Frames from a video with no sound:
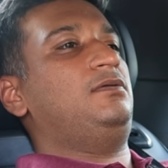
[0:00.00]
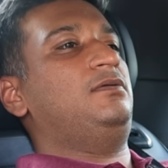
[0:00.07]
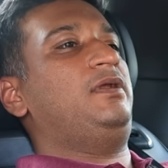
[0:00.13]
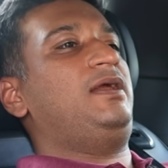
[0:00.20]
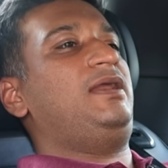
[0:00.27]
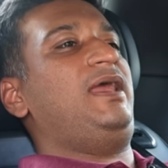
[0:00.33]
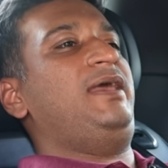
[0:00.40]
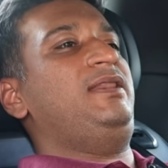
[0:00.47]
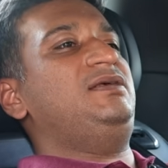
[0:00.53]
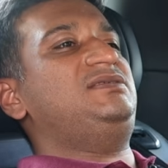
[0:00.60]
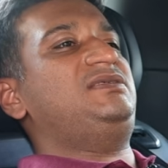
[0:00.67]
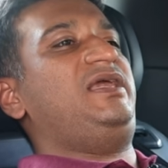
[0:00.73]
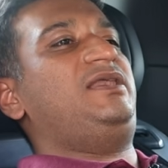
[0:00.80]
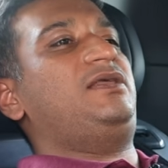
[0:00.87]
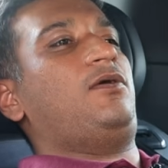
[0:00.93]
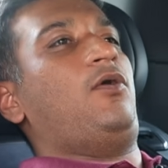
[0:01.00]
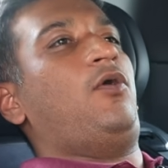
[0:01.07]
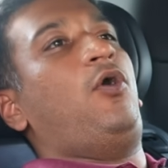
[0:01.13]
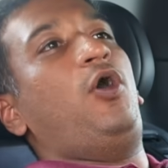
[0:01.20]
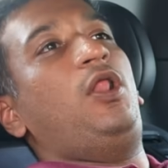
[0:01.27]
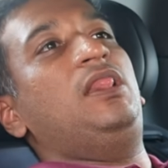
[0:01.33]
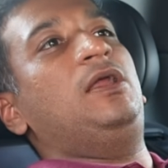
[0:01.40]
recline the seat
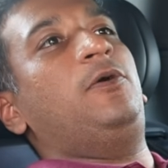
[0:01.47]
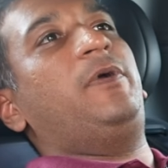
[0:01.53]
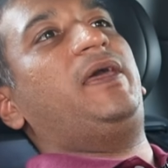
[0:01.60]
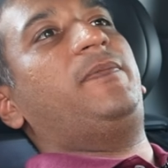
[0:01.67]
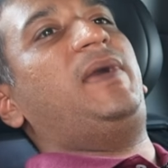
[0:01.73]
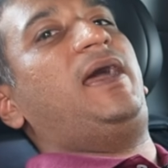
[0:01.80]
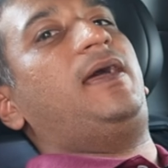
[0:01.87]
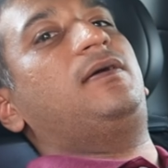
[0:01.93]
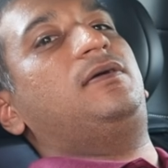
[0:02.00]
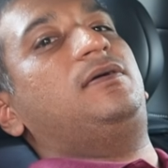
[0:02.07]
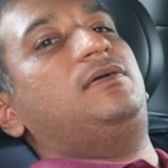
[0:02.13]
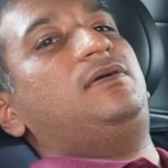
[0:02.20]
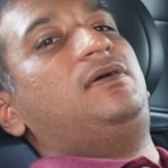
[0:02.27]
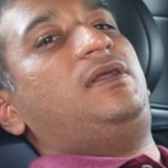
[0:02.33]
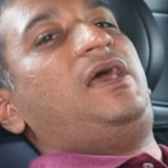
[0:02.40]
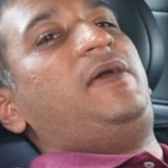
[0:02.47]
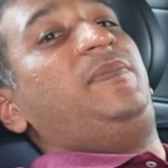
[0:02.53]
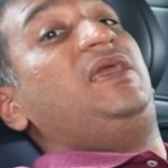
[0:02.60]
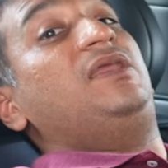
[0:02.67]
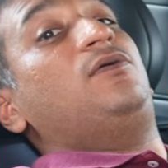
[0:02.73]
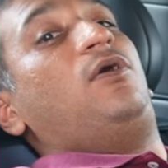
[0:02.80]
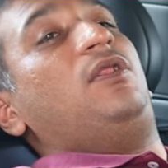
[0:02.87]
all the way back, and I
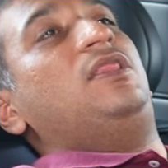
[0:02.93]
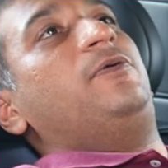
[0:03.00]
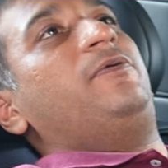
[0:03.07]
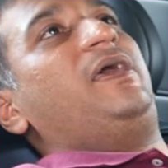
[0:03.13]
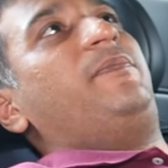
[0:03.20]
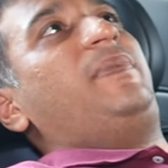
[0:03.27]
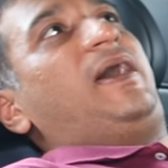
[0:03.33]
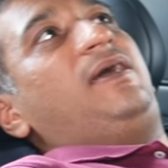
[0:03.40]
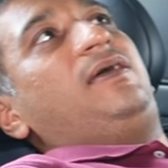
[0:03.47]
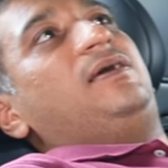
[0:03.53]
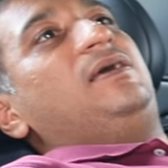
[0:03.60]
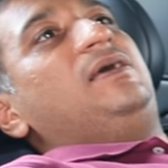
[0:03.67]
mean all the way back.